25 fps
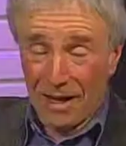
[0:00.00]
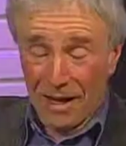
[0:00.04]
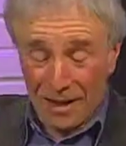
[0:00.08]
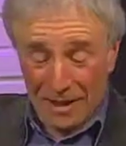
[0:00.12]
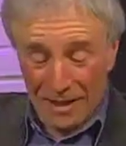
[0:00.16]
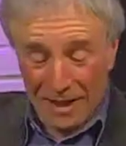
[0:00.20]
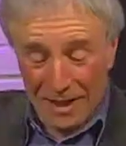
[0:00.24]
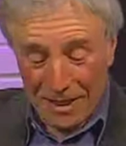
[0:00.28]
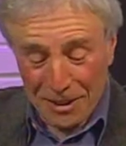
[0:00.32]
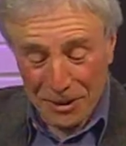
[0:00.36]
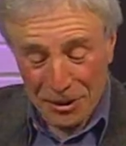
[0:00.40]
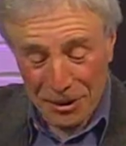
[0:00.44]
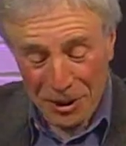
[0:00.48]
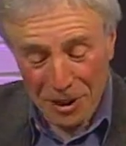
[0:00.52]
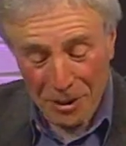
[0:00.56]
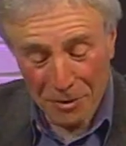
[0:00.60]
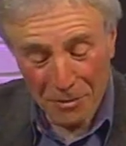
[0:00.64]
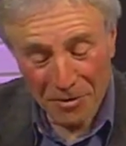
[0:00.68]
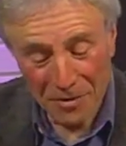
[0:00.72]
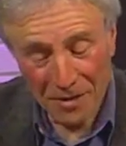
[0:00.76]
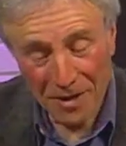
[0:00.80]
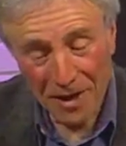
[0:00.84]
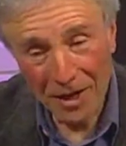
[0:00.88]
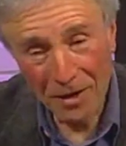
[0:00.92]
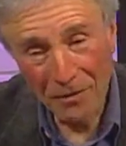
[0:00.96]
Ladies and gentlemen,
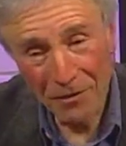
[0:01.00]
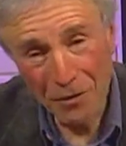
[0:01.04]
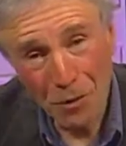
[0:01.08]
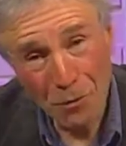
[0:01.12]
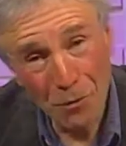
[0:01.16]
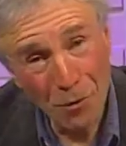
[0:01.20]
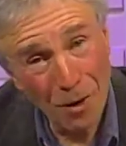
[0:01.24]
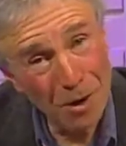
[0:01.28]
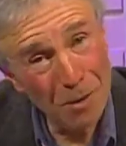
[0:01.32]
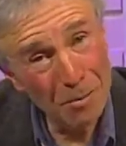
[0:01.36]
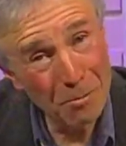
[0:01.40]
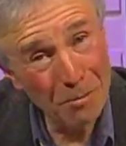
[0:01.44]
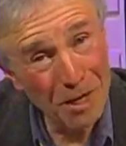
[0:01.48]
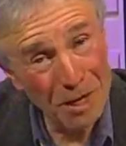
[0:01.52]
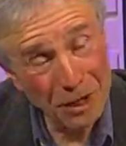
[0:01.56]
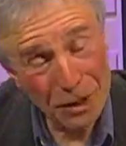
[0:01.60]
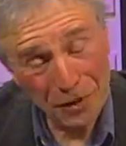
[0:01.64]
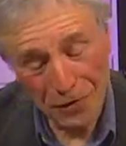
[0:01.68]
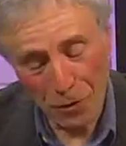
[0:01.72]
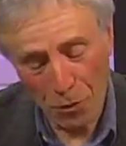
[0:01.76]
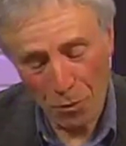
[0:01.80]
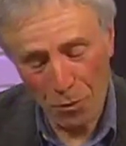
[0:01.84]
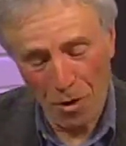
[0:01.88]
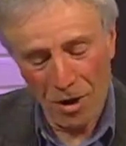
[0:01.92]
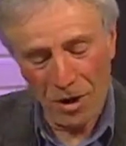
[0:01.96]
thank you very much
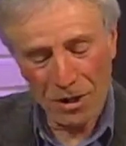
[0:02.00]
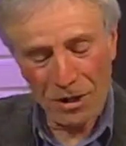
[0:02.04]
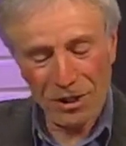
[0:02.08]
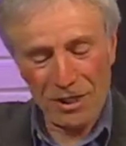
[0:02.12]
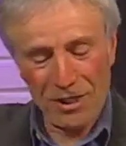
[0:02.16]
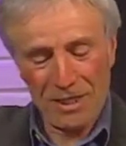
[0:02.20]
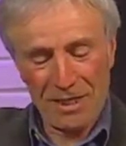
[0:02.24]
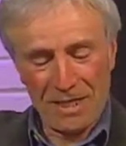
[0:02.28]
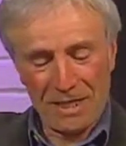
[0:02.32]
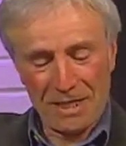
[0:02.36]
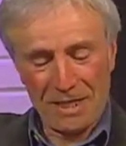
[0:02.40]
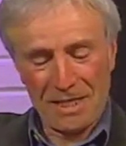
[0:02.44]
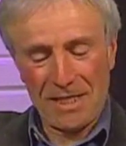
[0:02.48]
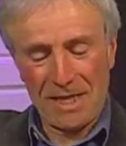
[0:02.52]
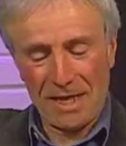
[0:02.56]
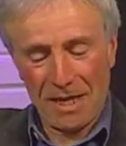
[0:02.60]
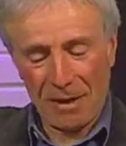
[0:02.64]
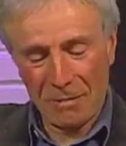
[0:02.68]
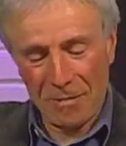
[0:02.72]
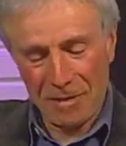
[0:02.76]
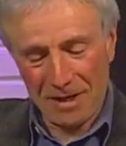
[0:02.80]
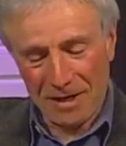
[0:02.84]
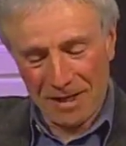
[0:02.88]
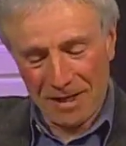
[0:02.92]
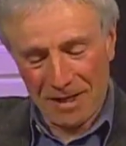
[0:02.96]
for watching this
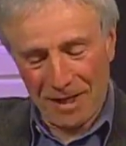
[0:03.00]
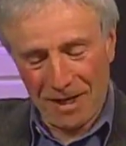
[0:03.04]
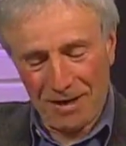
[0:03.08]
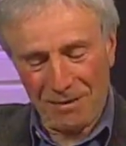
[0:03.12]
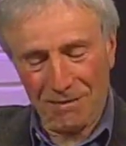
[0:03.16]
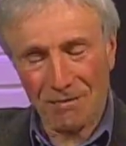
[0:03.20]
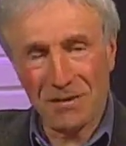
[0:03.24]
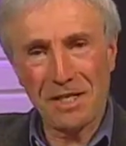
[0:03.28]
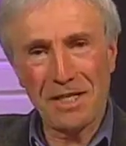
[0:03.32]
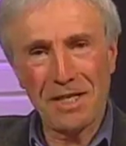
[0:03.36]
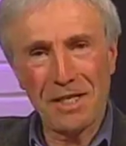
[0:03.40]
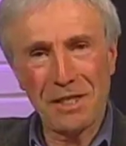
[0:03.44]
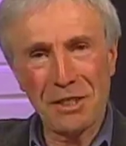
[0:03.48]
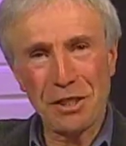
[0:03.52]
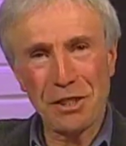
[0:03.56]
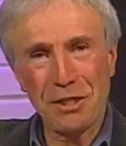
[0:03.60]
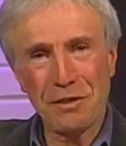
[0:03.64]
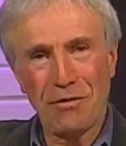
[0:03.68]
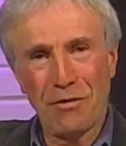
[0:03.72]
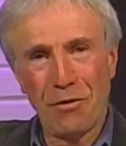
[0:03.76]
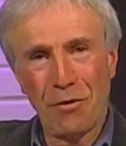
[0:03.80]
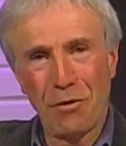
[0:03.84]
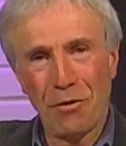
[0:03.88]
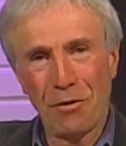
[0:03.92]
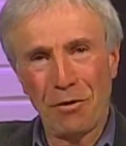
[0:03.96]
segment of Citizens
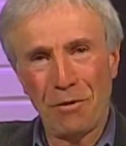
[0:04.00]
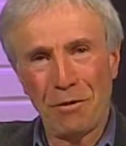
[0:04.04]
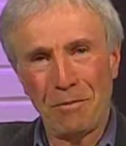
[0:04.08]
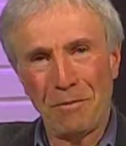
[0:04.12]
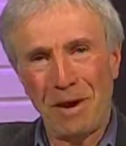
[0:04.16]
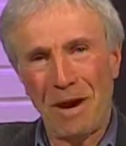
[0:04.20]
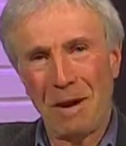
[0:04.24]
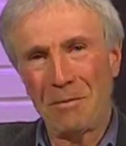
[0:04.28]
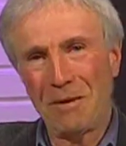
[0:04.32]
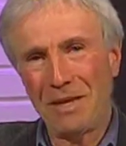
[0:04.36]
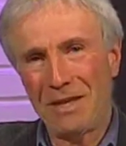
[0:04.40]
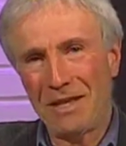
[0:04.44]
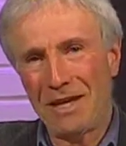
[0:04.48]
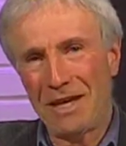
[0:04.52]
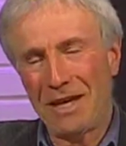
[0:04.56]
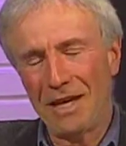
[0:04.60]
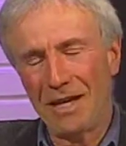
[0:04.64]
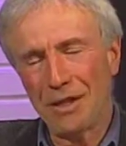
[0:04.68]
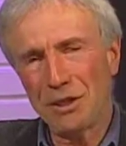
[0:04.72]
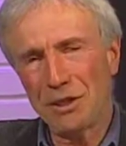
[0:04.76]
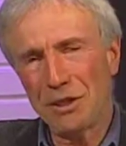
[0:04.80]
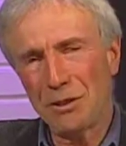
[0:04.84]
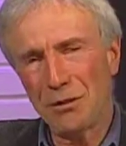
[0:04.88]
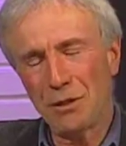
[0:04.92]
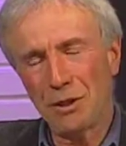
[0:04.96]
Forum. I mean, the
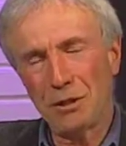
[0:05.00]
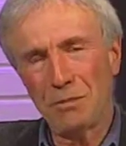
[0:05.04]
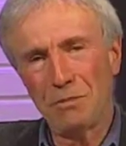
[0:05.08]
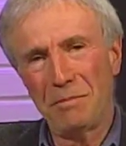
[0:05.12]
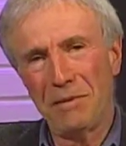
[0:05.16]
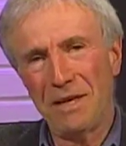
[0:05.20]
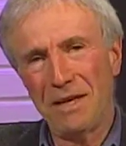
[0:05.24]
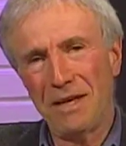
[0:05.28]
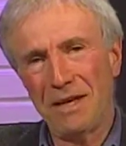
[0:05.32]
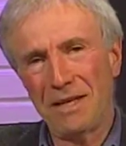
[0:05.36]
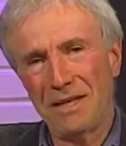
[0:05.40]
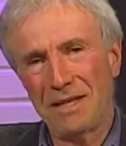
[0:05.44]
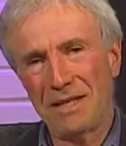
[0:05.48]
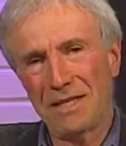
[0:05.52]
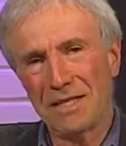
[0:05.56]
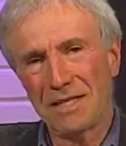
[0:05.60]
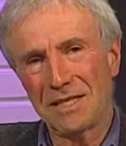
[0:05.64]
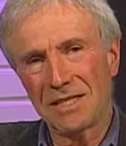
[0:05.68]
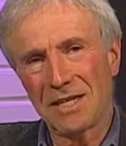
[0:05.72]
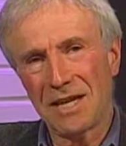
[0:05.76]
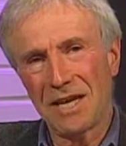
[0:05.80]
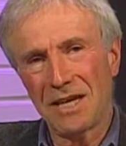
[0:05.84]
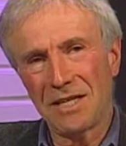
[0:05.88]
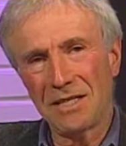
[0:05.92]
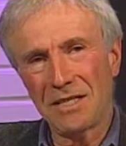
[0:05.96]
issues being
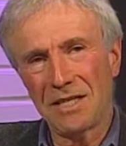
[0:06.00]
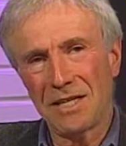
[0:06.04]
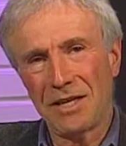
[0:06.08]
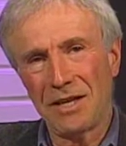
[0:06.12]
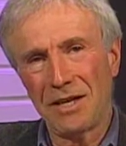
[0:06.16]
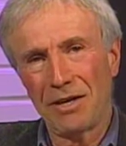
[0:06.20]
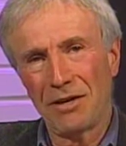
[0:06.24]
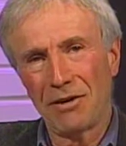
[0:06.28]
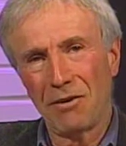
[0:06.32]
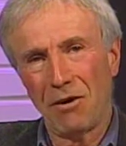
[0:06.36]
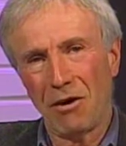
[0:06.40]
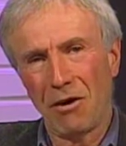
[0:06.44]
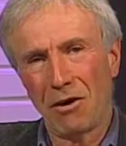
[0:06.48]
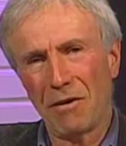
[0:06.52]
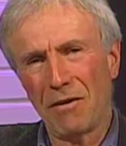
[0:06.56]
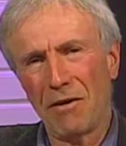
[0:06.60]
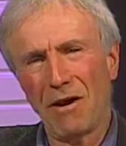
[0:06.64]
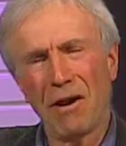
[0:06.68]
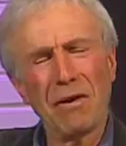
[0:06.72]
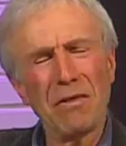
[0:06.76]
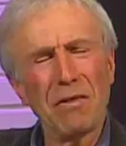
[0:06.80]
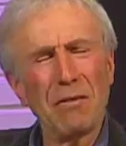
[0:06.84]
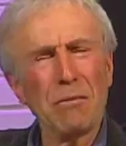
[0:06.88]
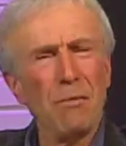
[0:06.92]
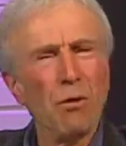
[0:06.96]
discussed here are
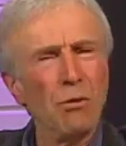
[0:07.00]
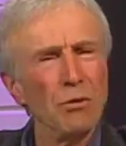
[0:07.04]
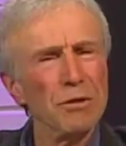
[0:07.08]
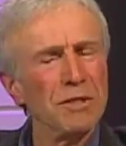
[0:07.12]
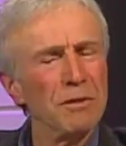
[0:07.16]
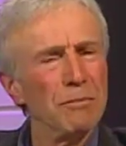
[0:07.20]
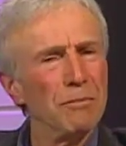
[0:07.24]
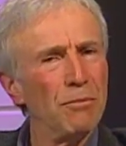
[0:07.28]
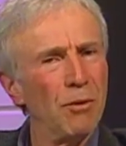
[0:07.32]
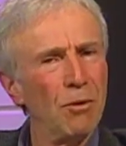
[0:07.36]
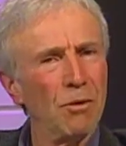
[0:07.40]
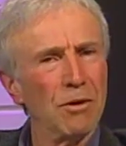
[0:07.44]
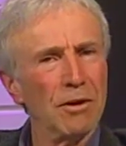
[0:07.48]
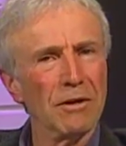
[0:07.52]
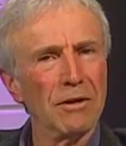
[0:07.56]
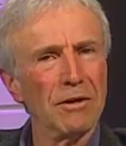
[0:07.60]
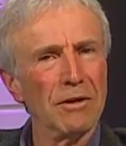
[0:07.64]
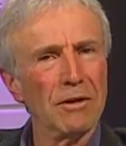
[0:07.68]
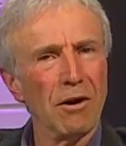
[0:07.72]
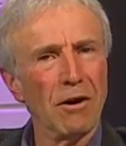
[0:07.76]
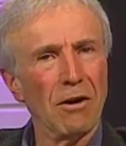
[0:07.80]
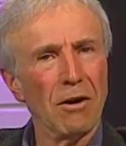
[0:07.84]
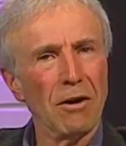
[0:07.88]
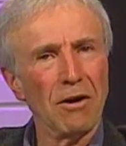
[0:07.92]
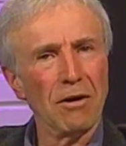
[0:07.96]
the most important
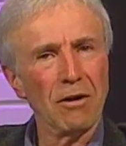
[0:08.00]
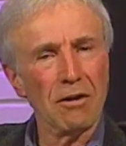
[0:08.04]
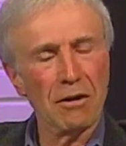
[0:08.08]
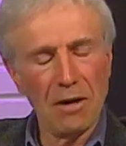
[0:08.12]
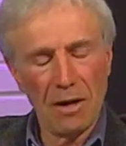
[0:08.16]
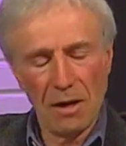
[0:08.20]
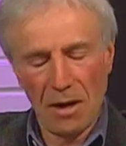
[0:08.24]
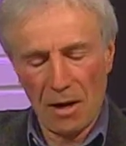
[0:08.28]
are